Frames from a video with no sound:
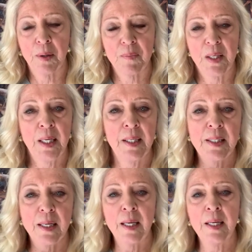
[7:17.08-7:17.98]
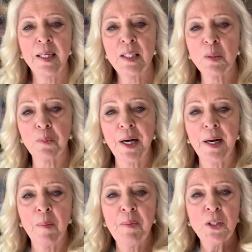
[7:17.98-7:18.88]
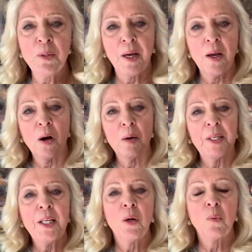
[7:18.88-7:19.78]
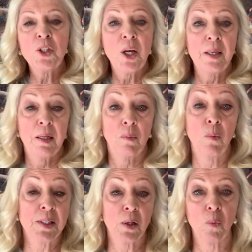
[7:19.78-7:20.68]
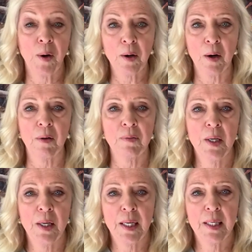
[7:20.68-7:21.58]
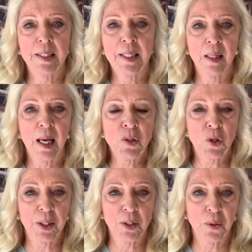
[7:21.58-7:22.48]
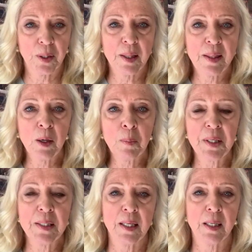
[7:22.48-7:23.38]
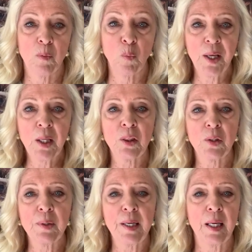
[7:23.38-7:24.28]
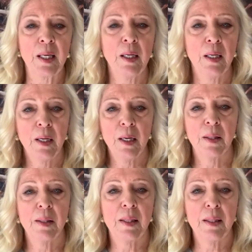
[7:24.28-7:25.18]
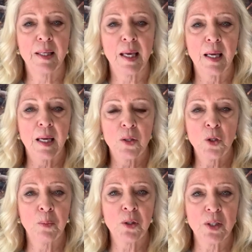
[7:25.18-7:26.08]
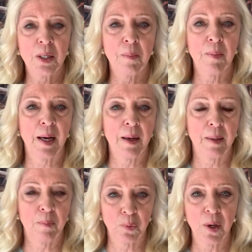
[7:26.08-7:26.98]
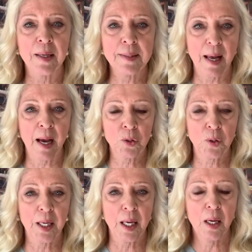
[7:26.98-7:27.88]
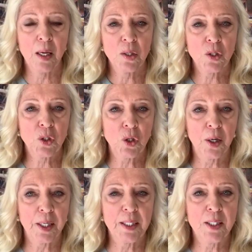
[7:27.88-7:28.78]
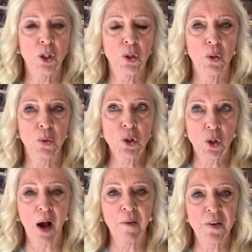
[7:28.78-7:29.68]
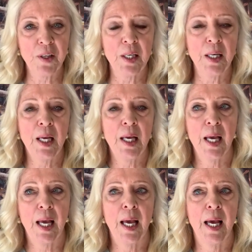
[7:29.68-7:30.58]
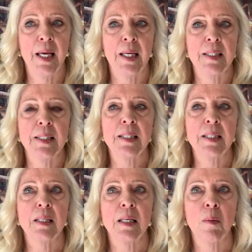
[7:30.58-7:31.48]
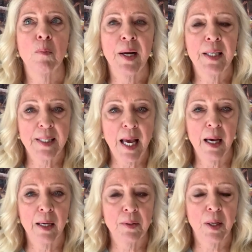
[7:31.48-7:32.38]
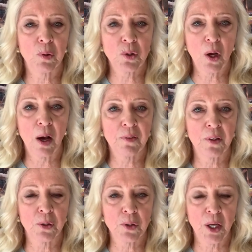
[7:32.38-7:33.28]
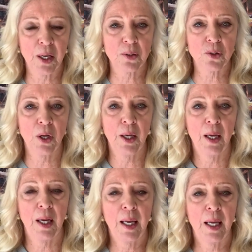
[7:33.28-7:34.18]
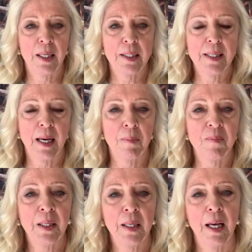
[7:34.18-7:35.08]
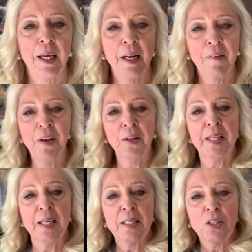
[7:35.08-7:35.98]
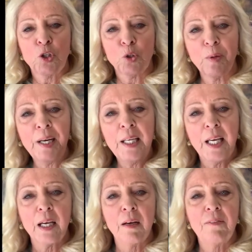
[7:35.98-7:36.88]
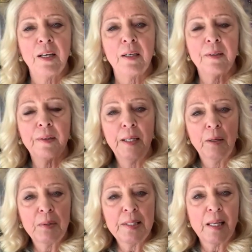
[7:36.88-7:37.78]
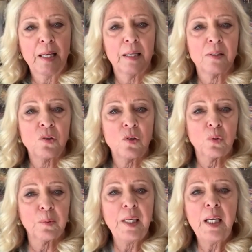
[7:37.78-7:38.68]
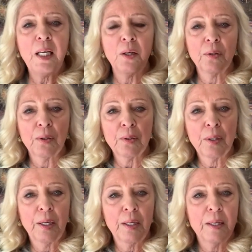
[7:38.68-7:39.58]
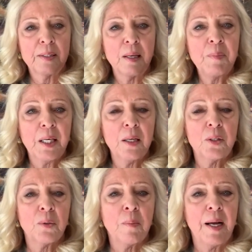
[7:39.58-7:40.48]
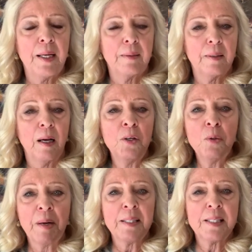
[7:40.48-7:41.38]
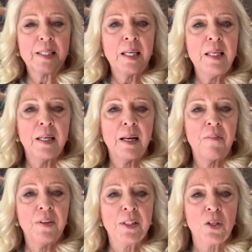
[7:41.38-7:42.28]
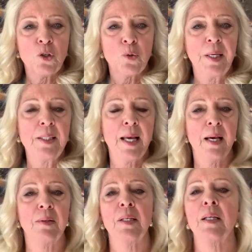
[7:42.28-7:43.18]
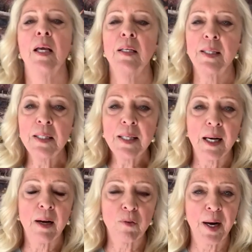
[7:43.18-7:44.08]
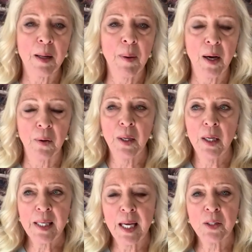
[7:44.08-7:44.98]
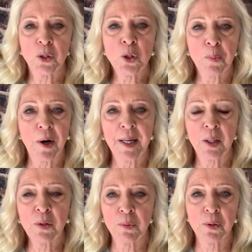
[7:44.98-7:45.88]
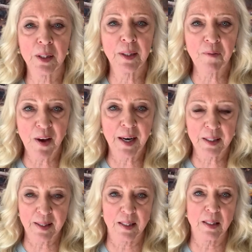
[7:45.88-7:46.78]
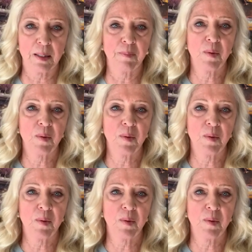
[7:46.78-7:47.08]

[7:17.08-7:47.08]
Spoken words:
it had spread up into my arm in here, which I wasn't aware of until I started doing the therapies. And in week 3, the tumors in my breast actually started to soften and break down. They were soft under touch. And I felt this shrinking it was like a screen or something under my skin, and I felt it shrink down. And since then, I've read about cancer spreading through the lymphatic system.